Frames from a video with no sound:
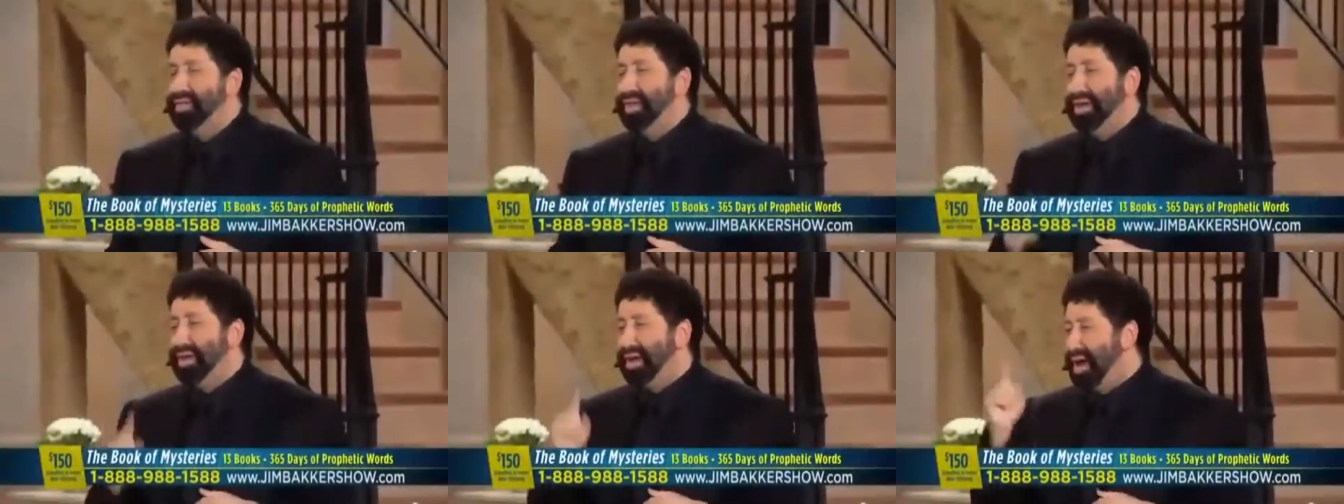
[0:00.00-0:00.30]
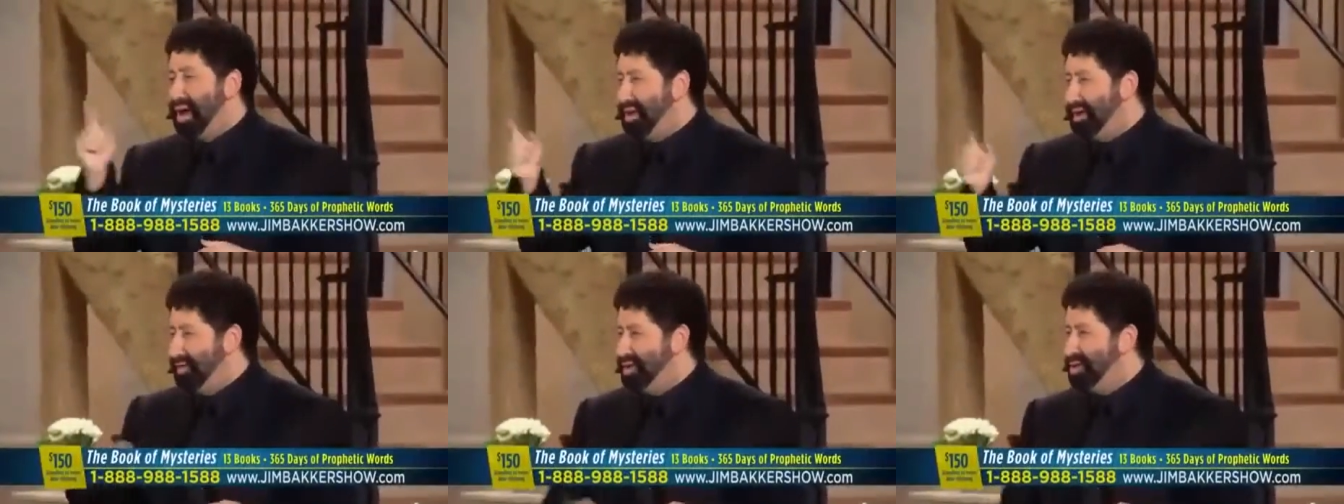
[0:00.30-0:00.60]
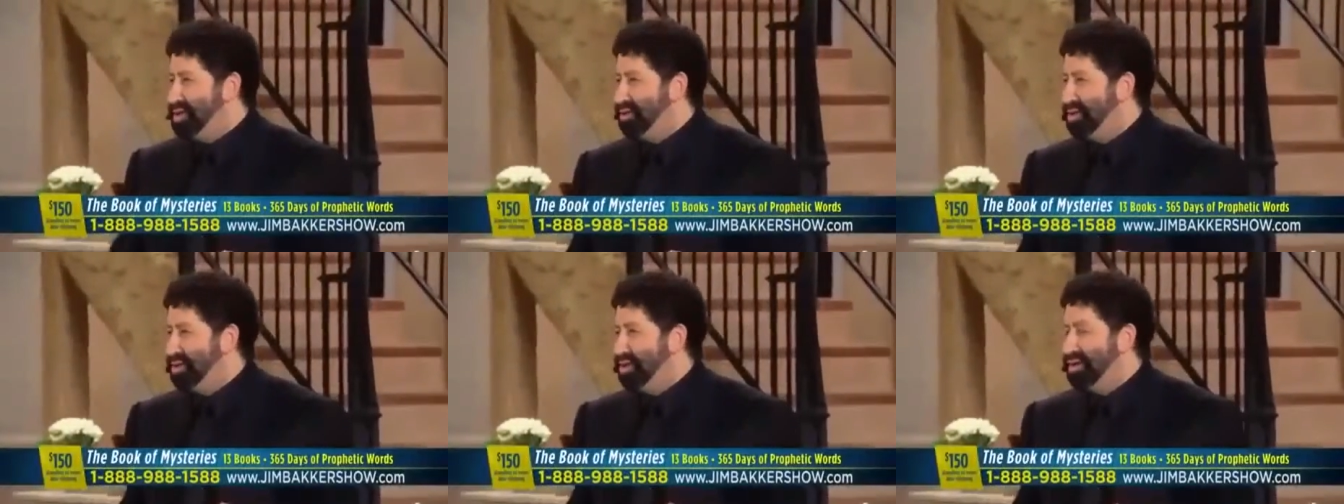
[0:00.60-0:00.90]
the God of
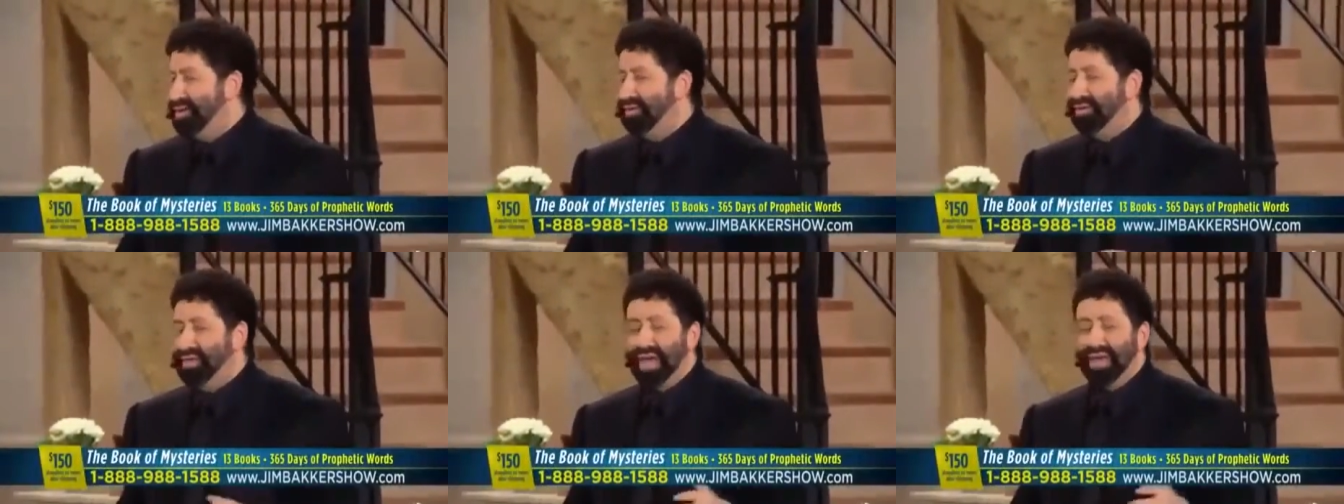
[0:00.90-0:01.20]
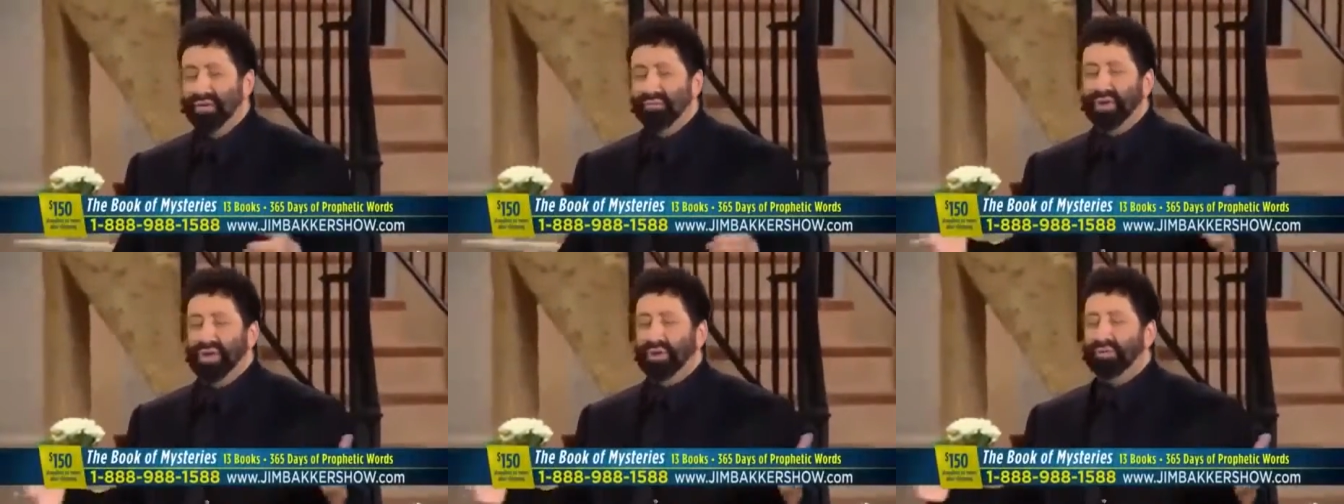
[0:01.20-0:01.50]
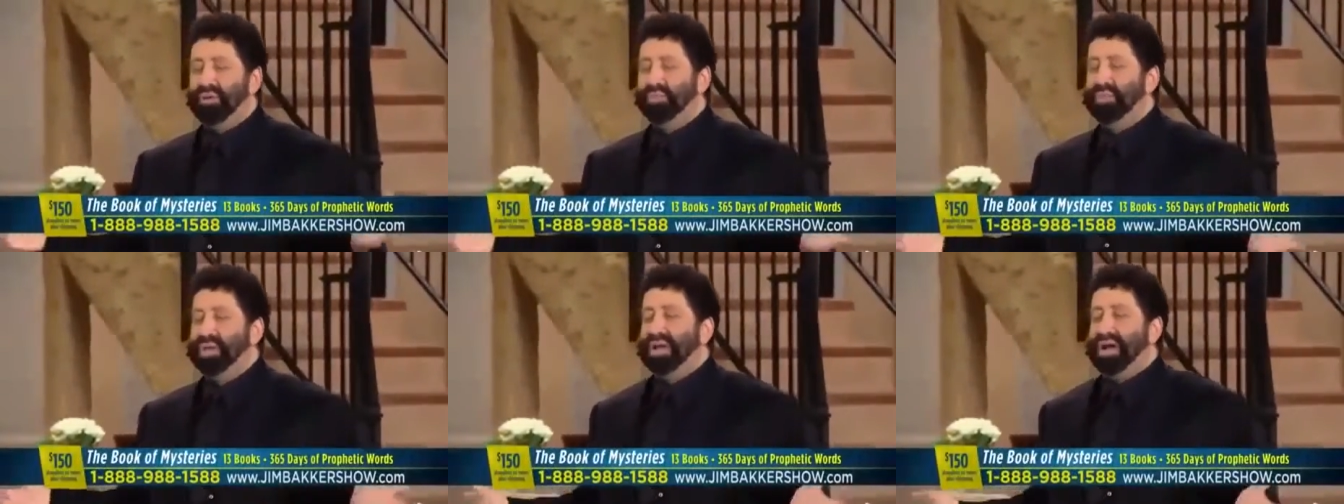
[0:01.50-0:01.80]
Israel, then we
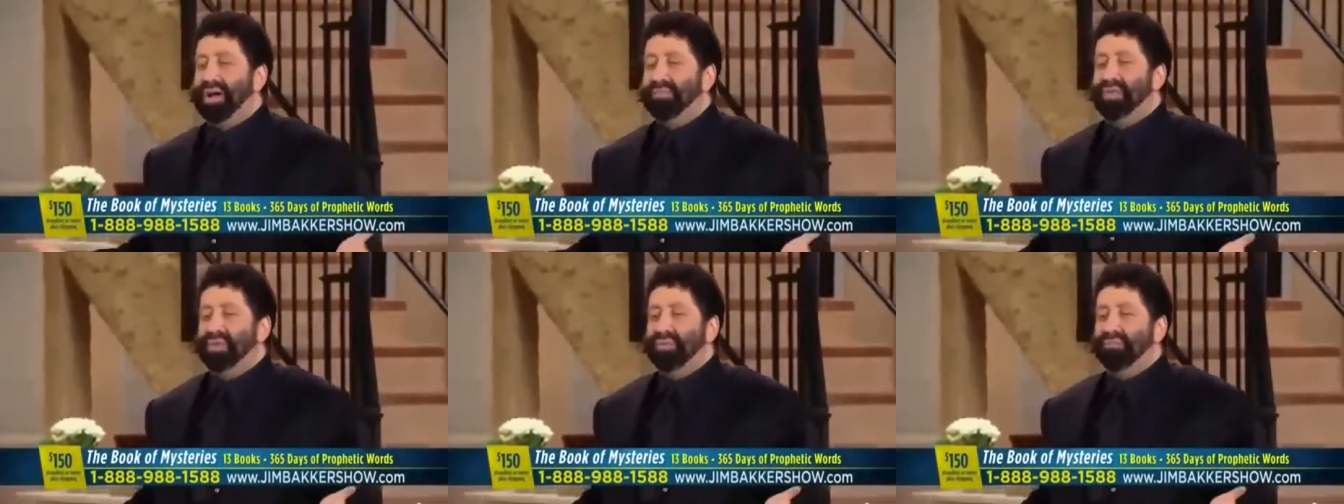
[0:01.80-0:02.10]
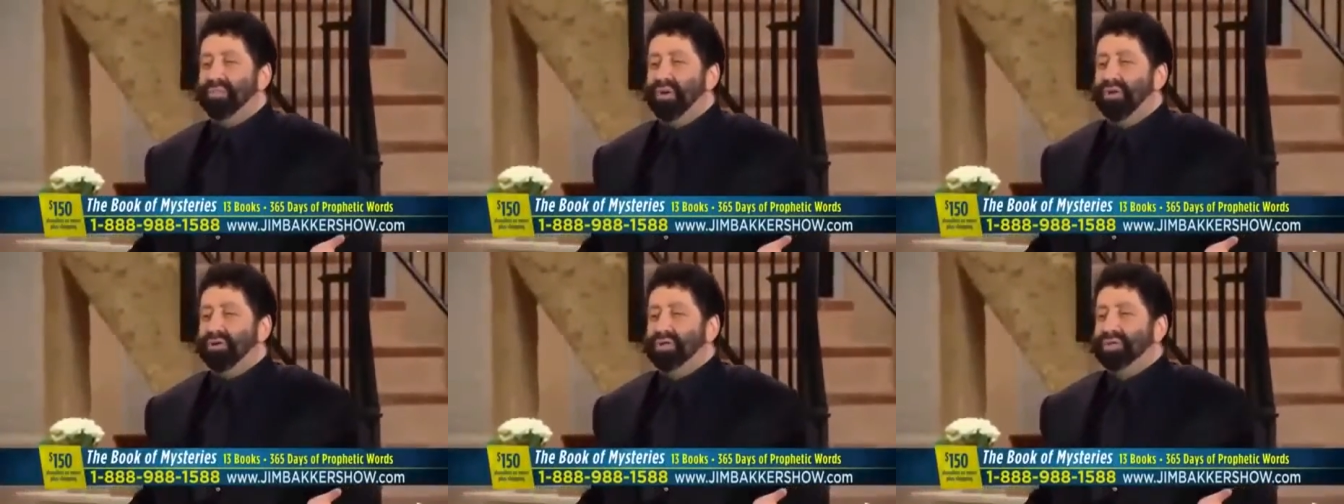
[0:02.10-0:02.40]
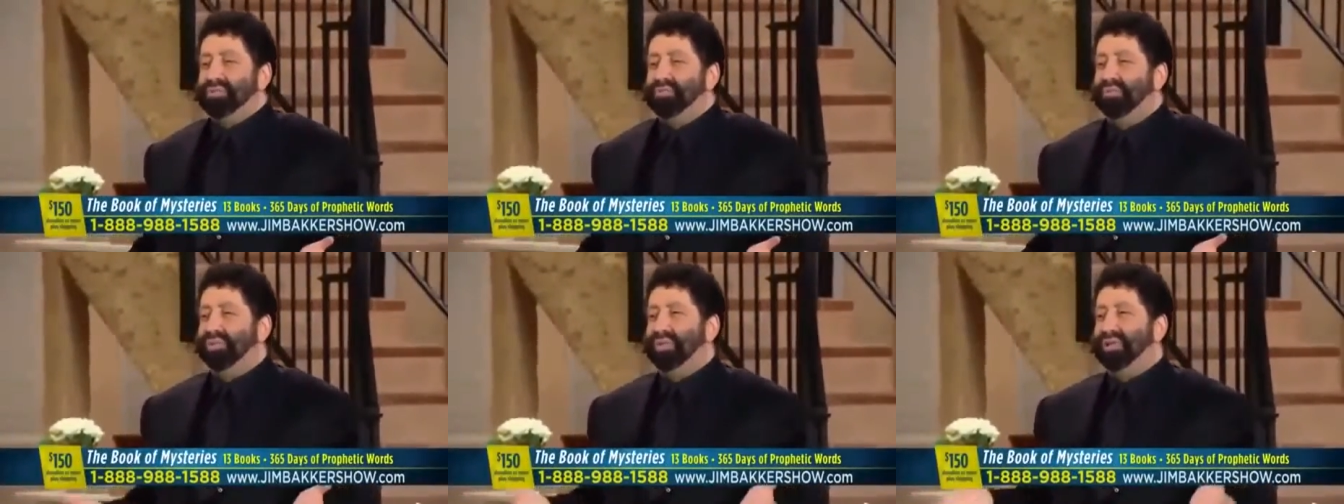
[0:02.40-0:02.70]
will become the
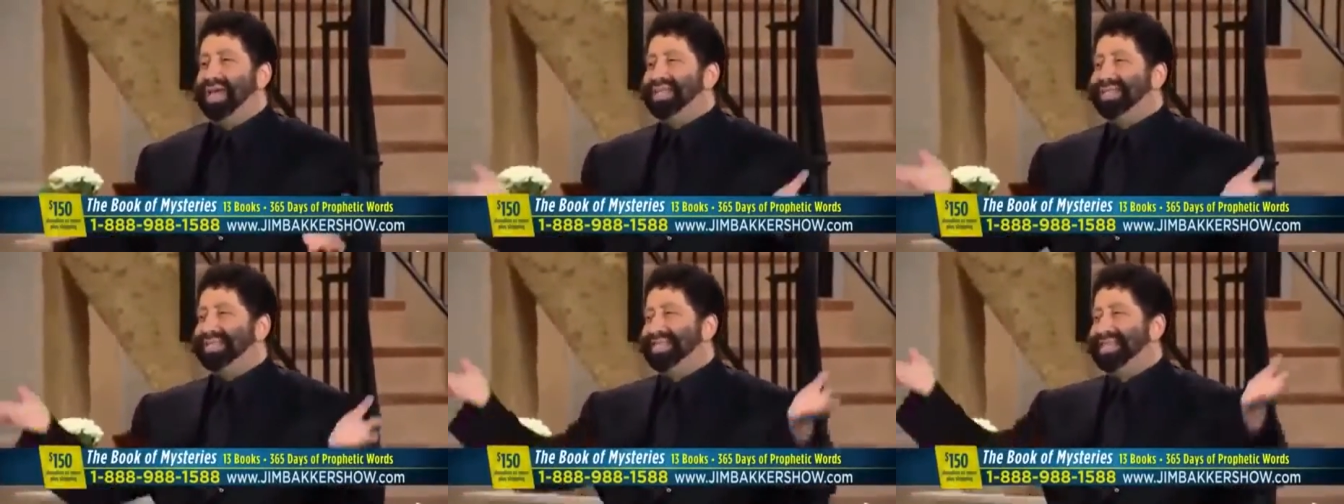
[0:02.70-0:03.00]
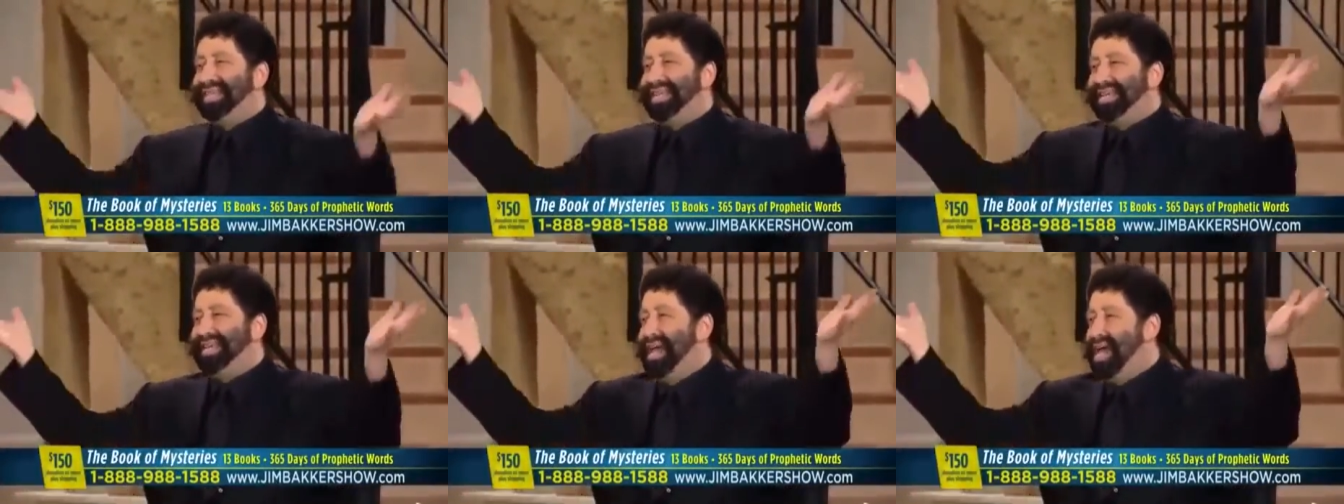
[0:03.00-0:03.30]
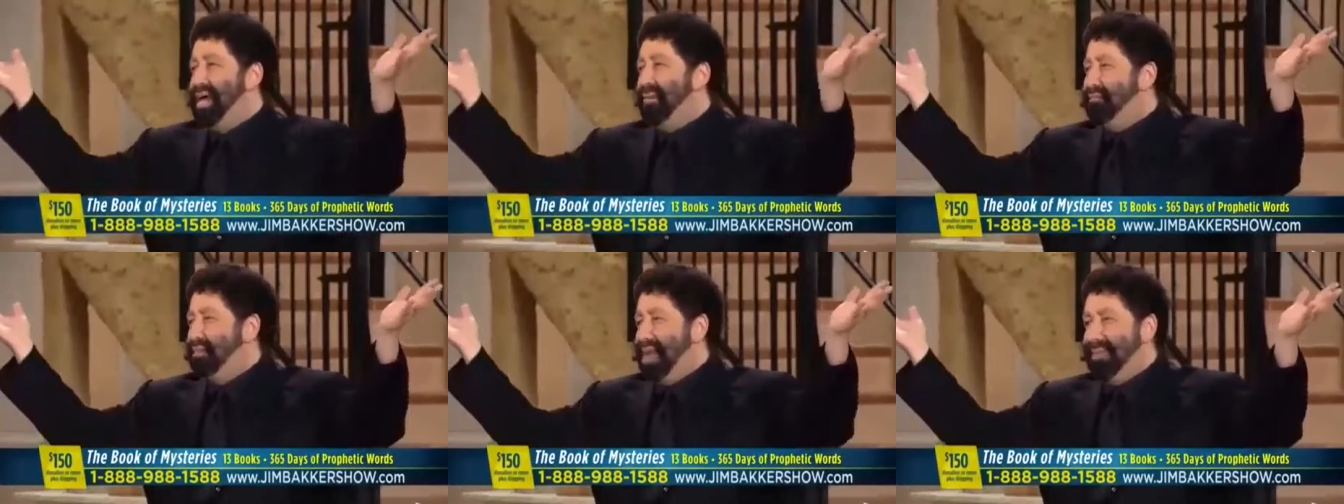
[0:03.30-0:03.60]
most blessed
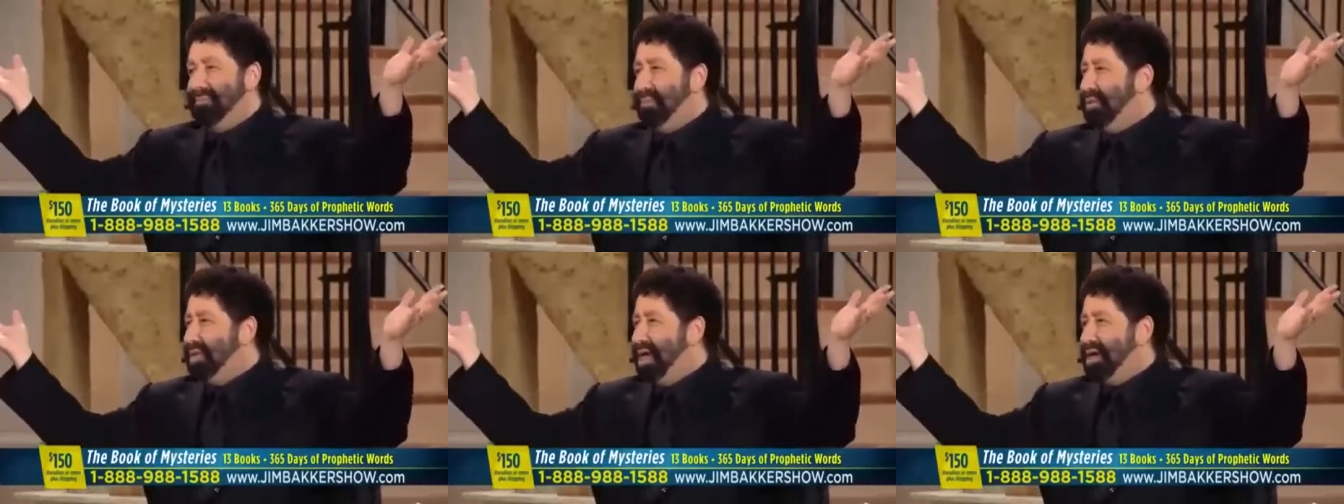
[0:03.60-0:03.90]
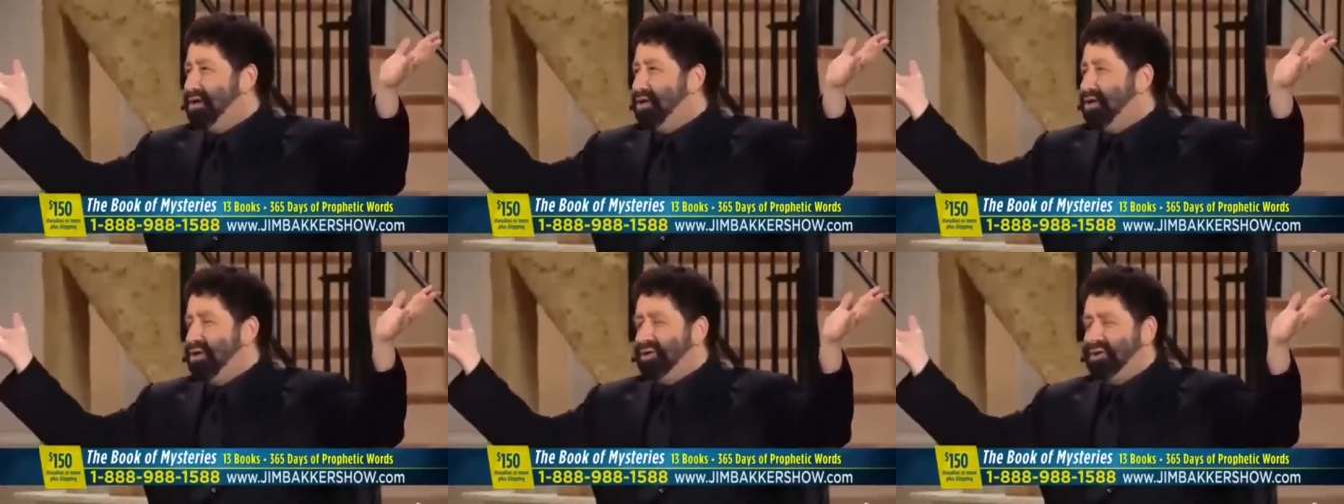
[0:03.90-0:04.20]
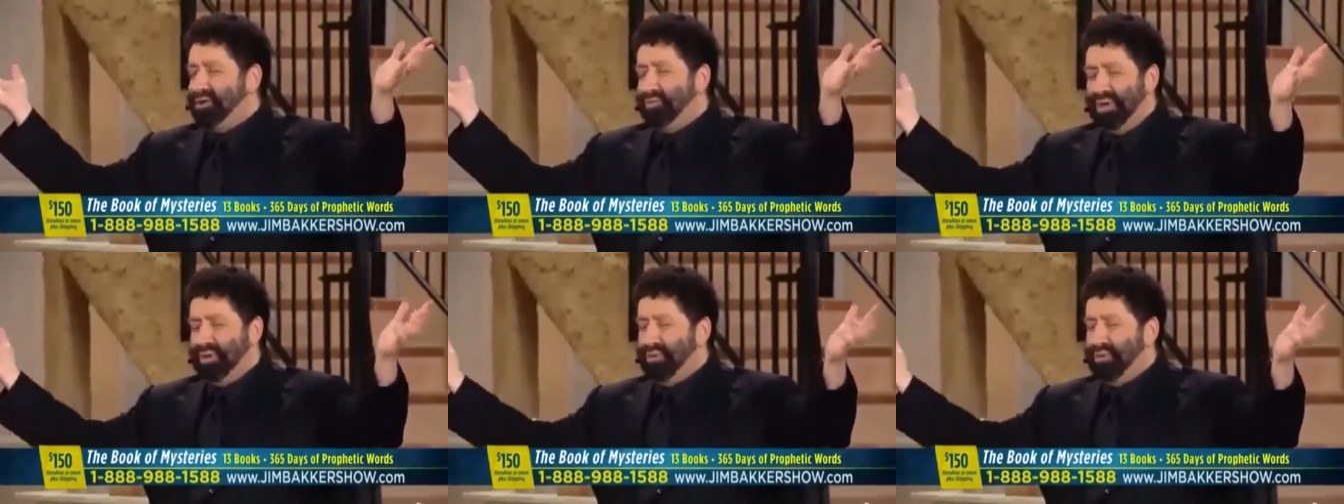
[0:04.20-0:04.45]
people on earth.